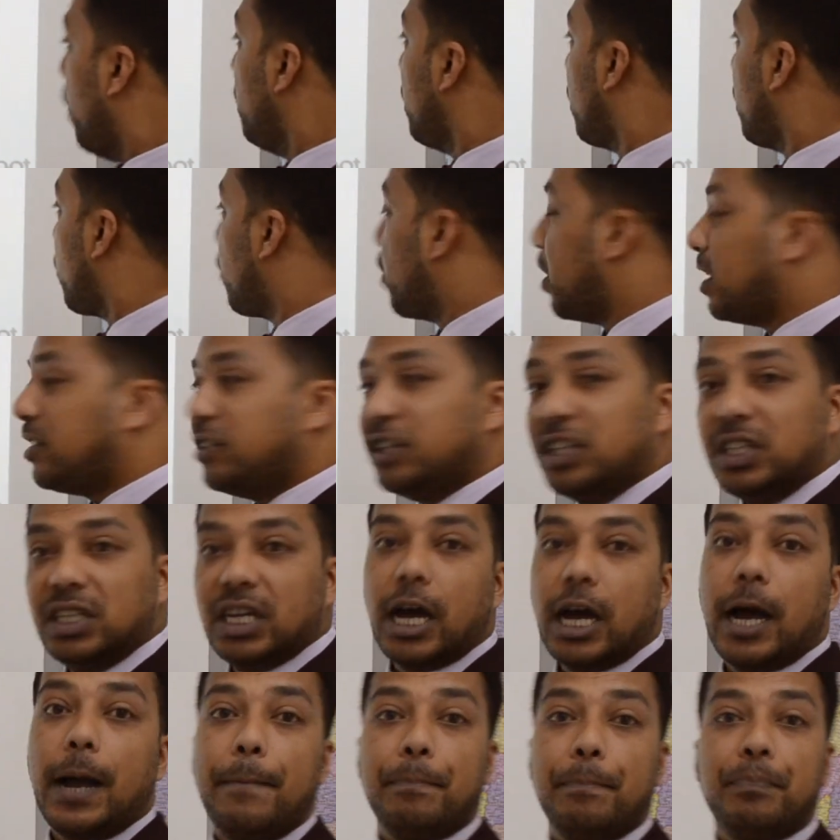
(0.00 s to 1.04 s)
the
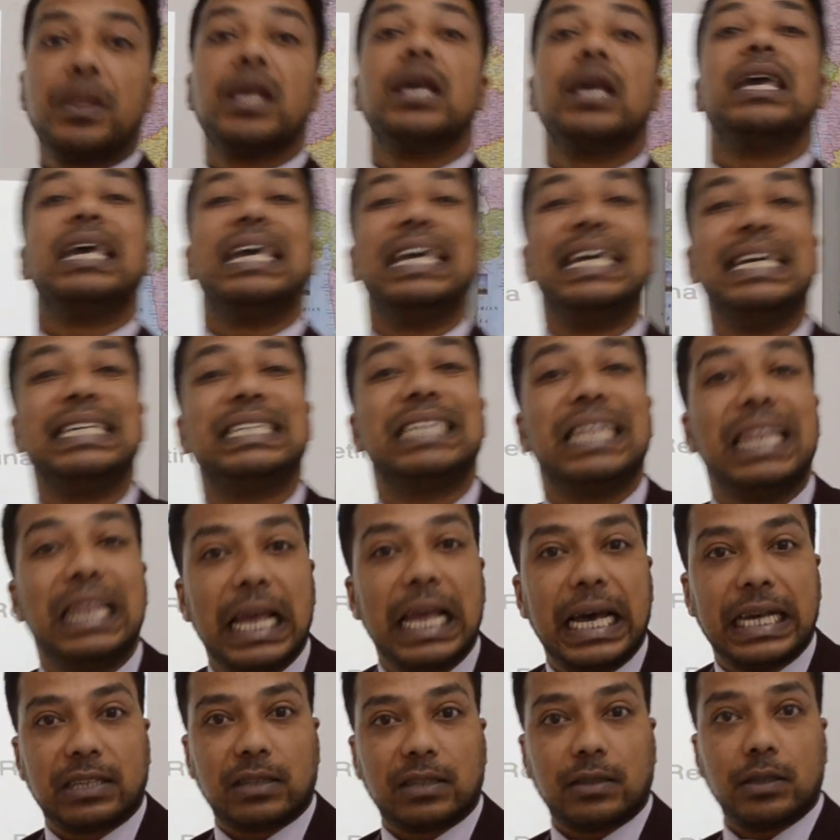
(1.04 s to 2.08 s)
retina is
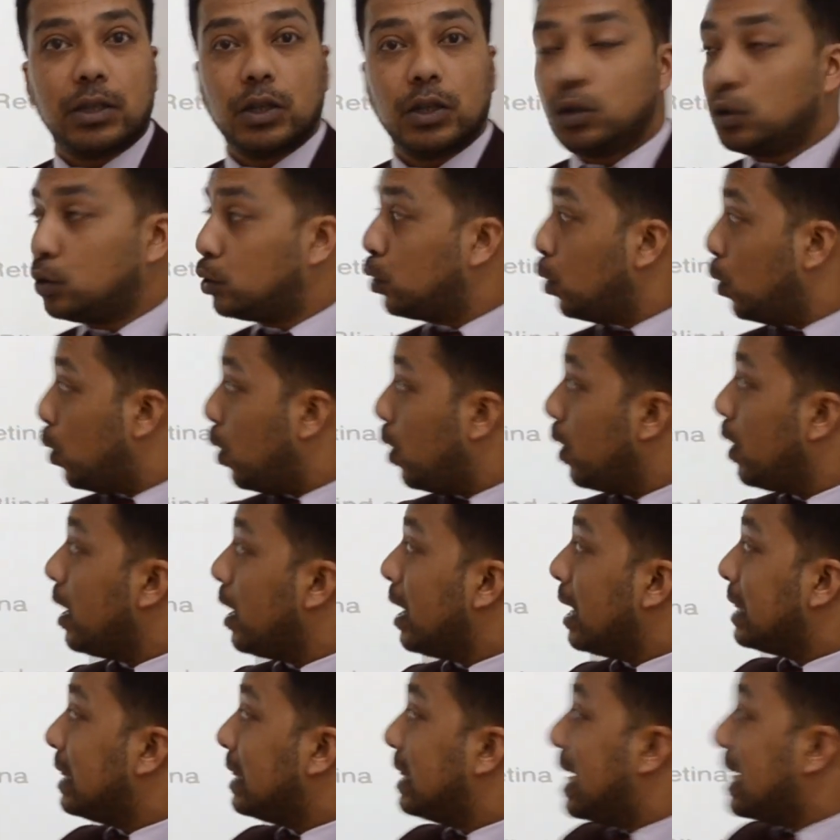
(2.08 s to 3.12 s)
less.
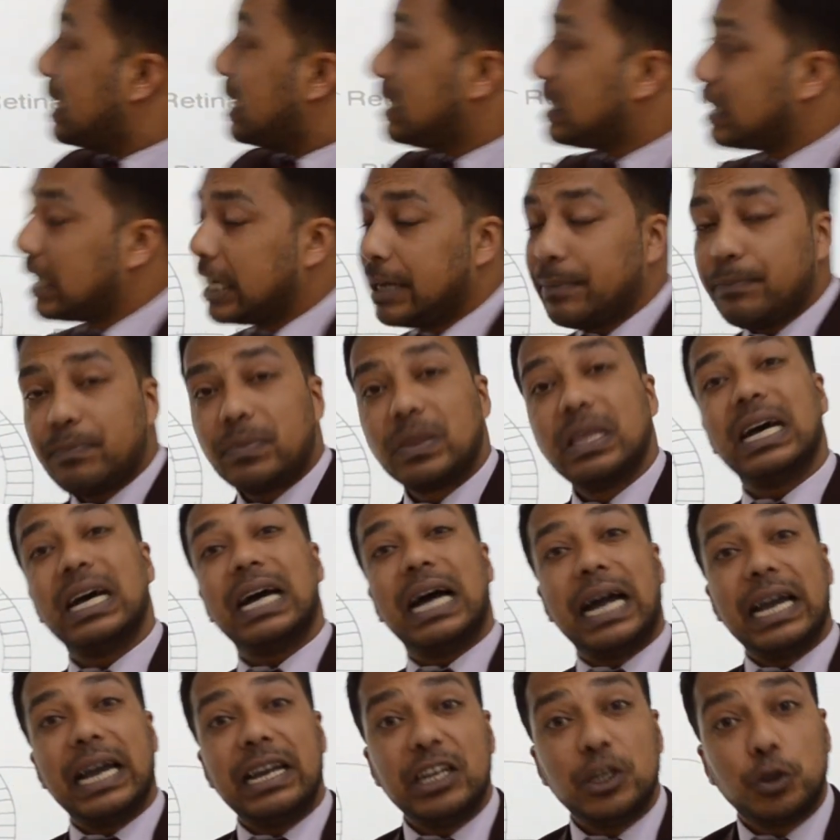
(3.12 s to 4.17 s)
So that time the
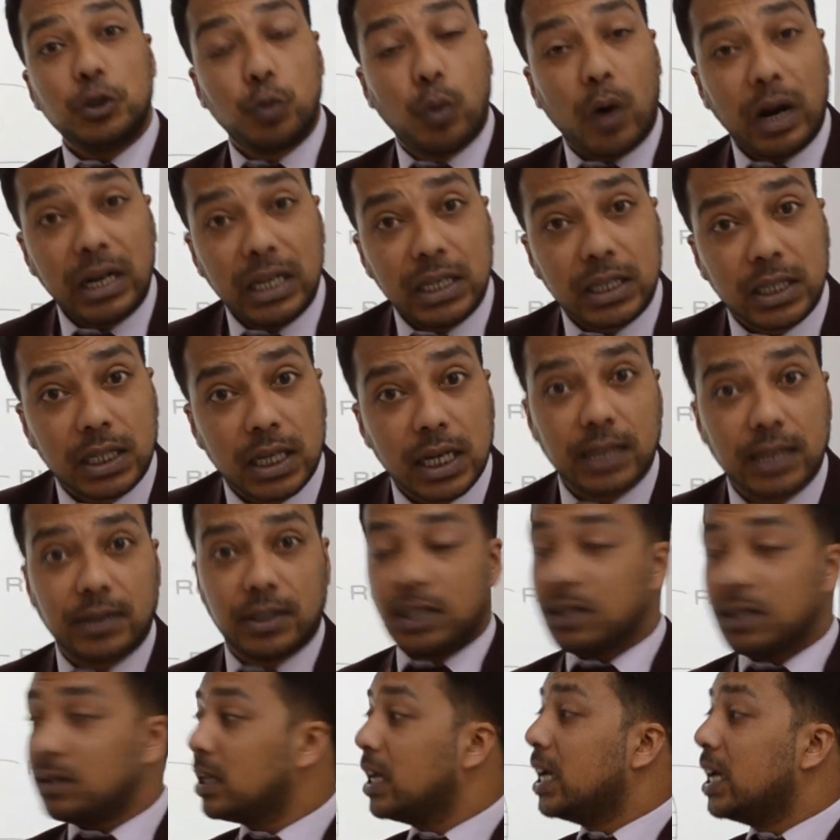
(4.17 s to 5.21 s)
iris, what it does
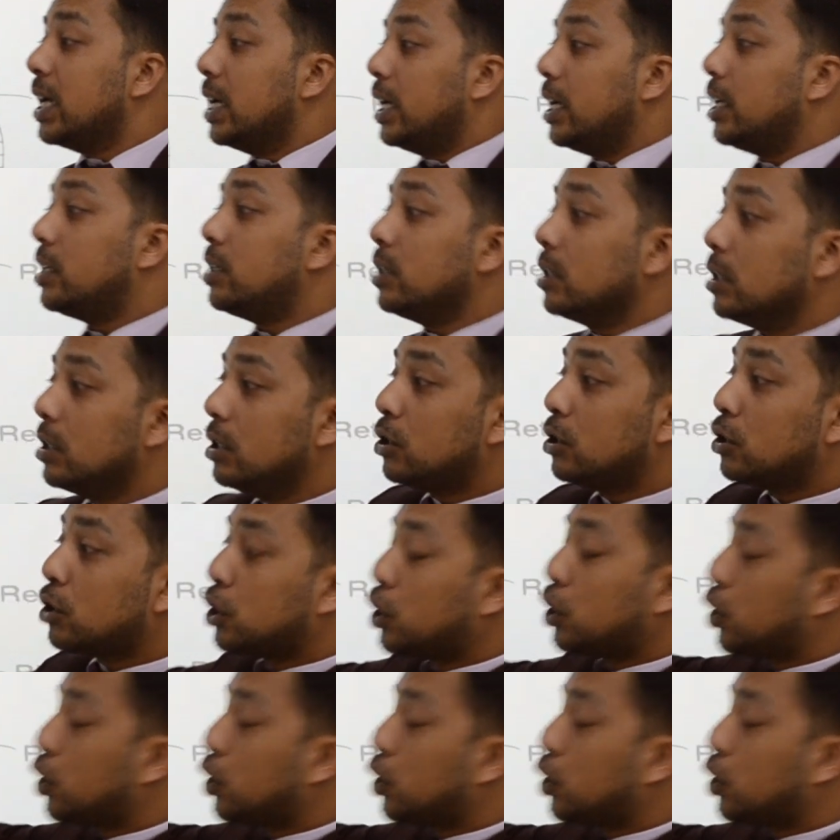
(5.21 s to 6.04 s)
is, it